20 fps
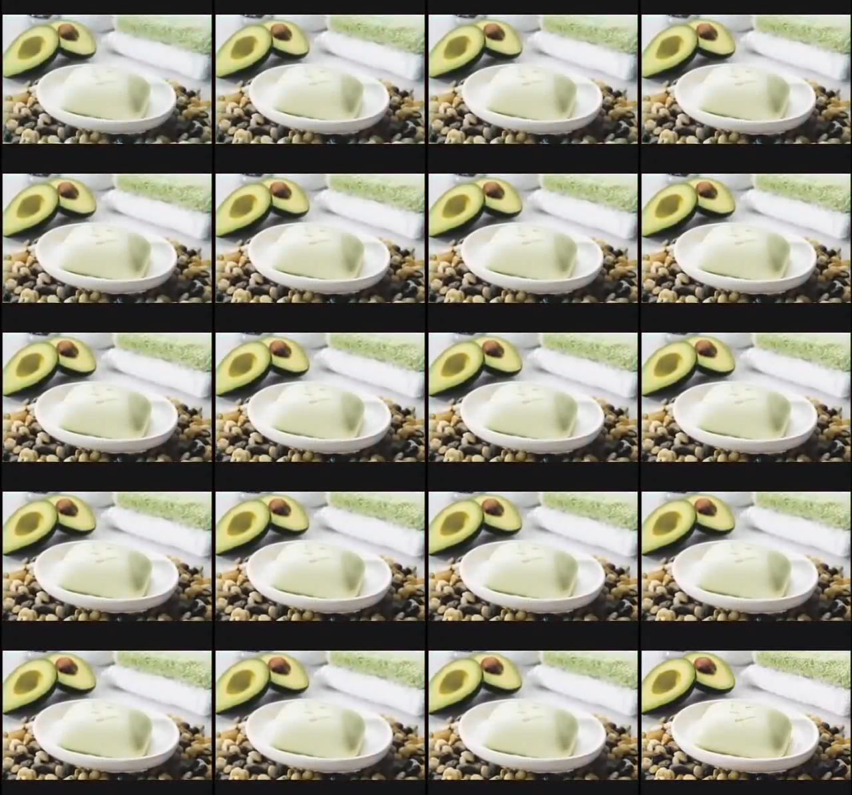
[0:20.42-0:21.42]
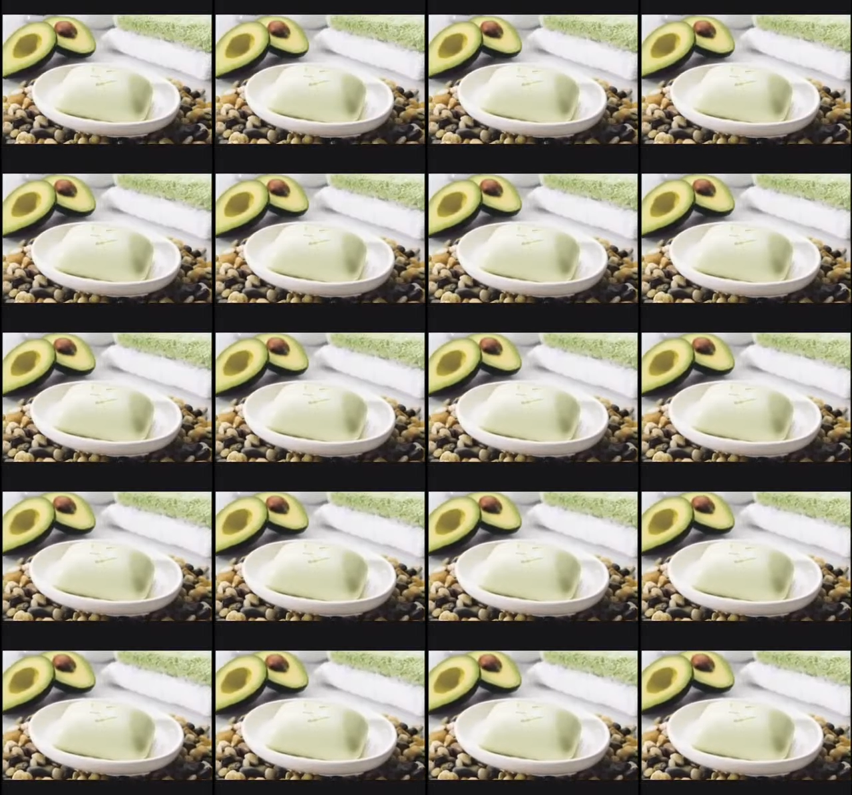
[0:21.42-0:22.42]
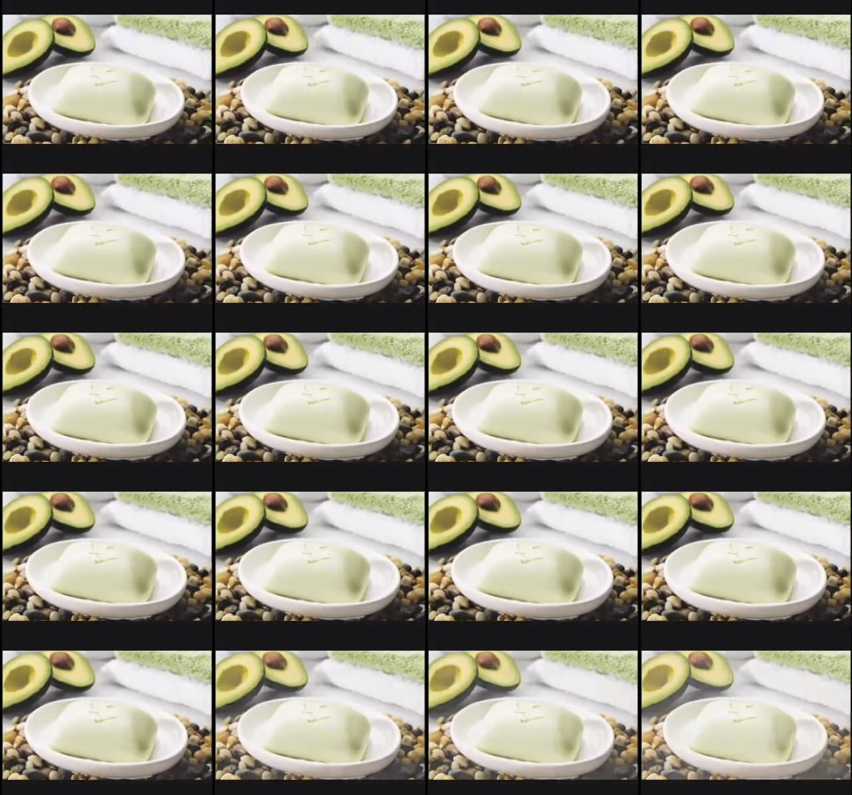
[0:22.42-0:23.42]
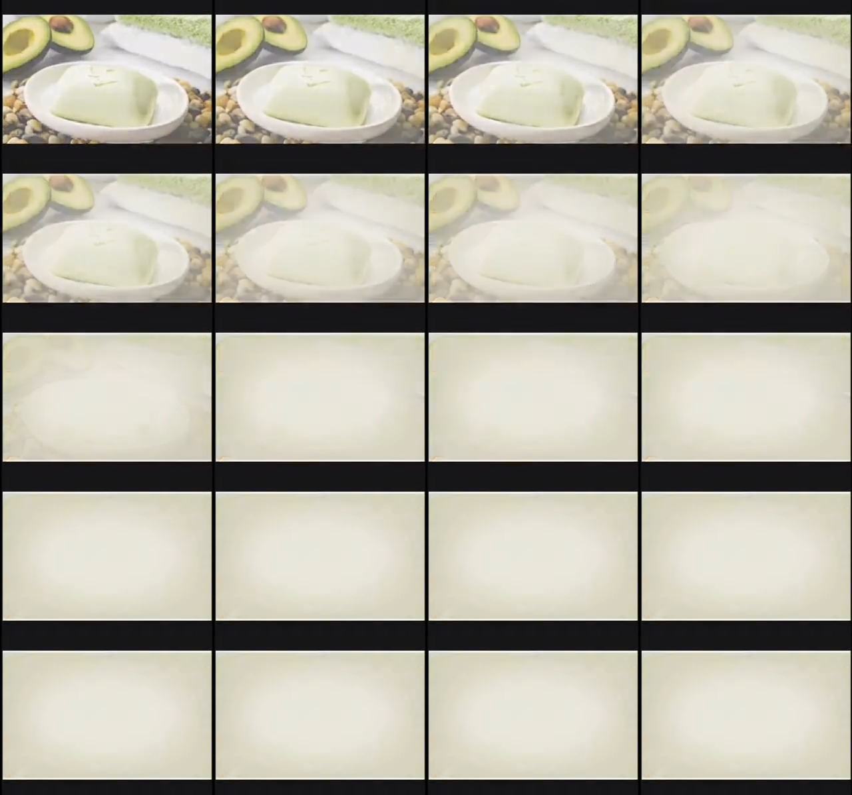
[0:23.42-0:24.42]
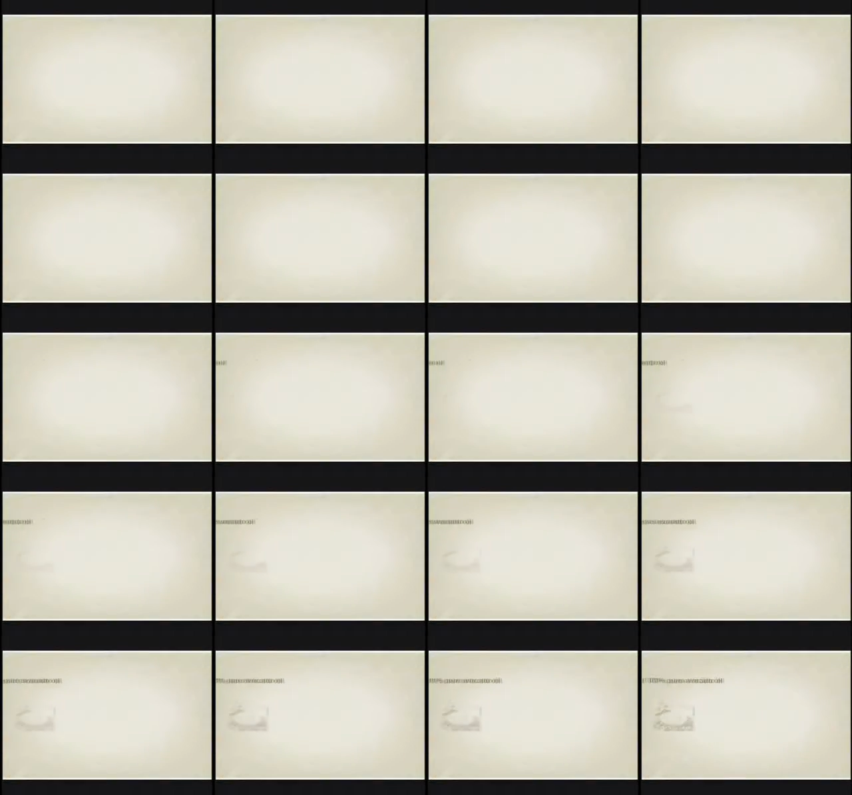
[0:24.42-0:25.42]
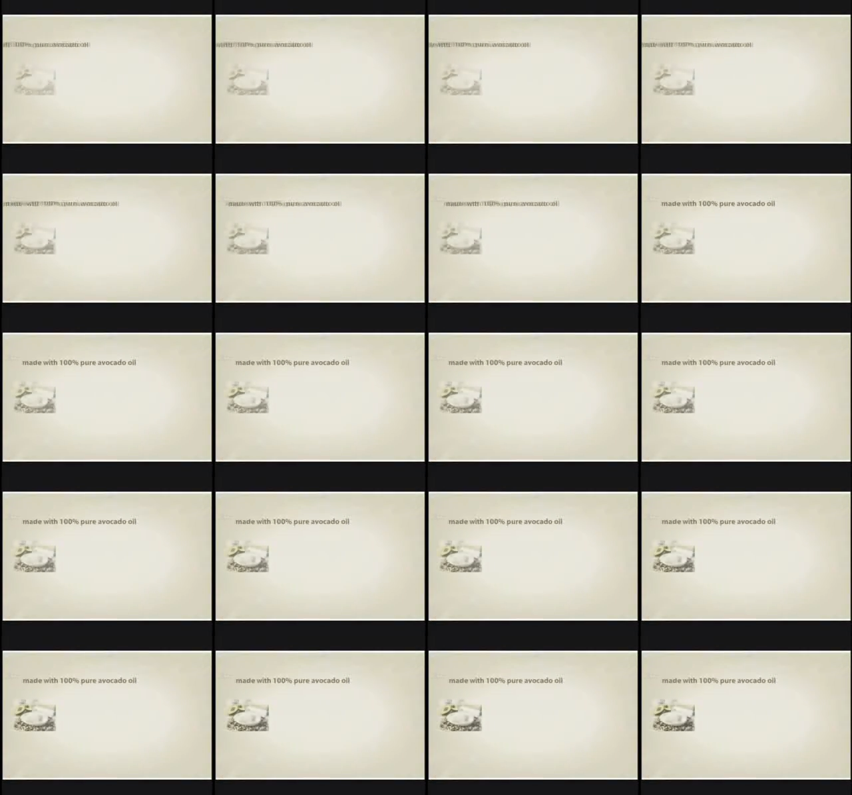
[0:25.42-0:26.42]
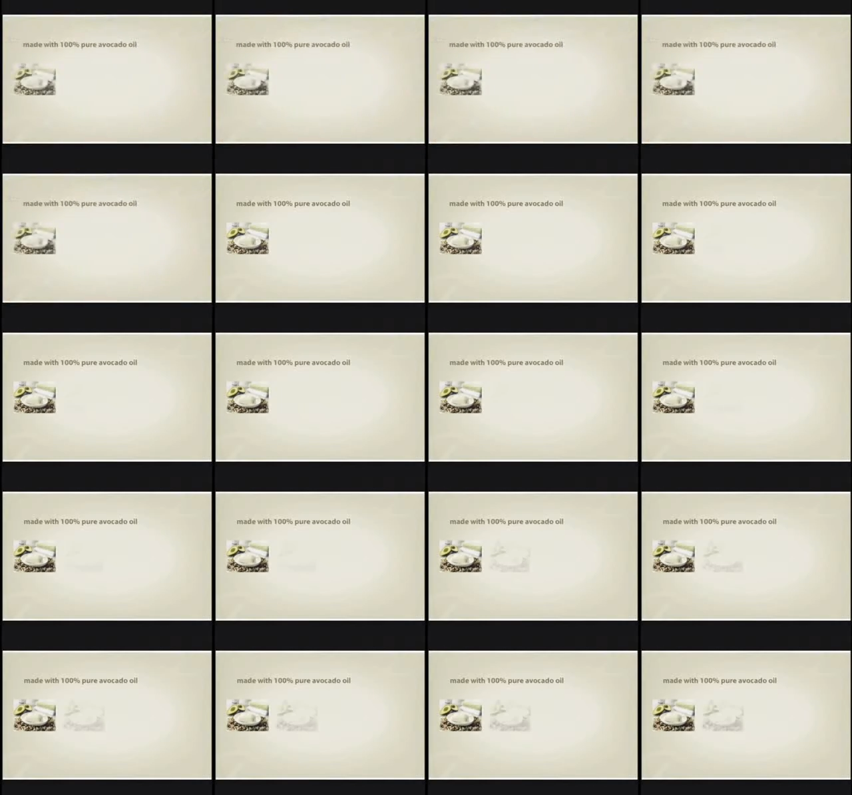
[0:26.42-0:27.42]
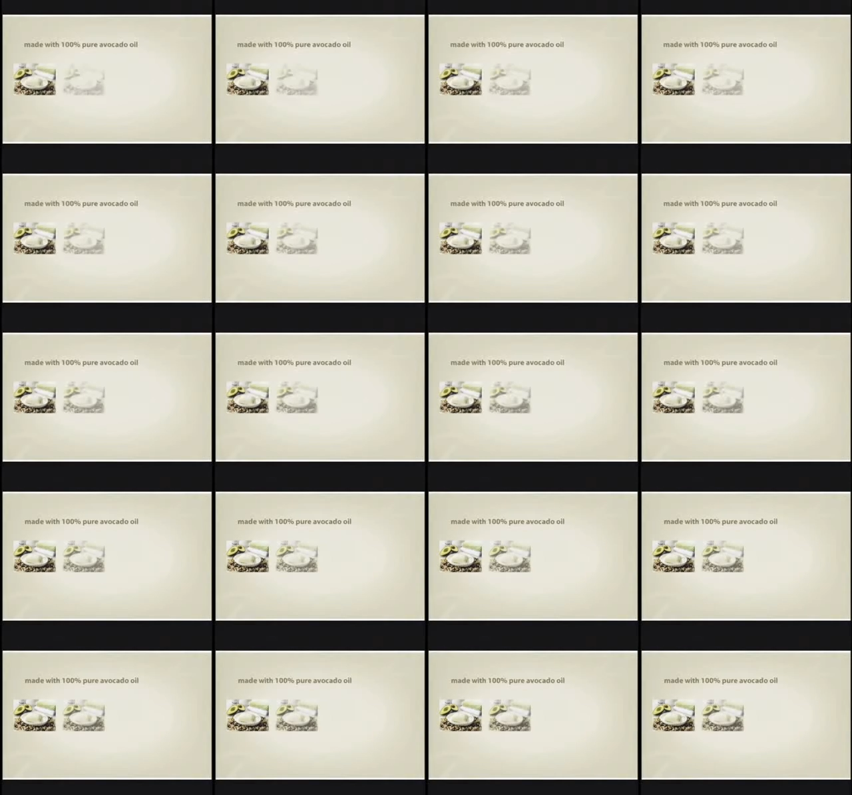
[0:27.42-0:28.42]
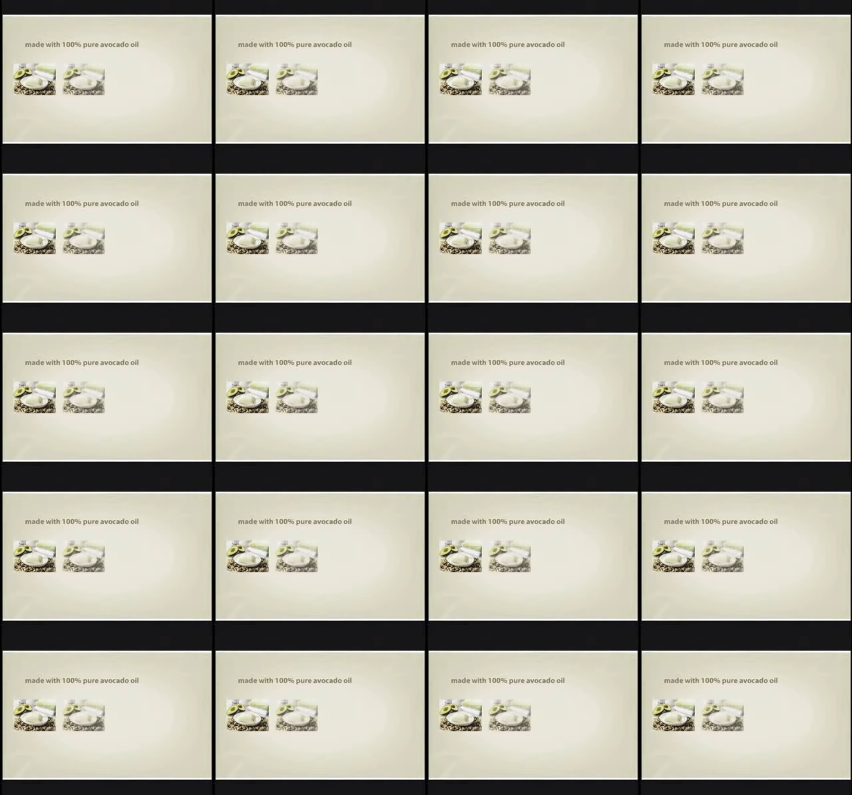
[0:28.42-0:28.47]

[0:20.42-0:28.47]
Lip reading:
Nobody's mouth can be seen.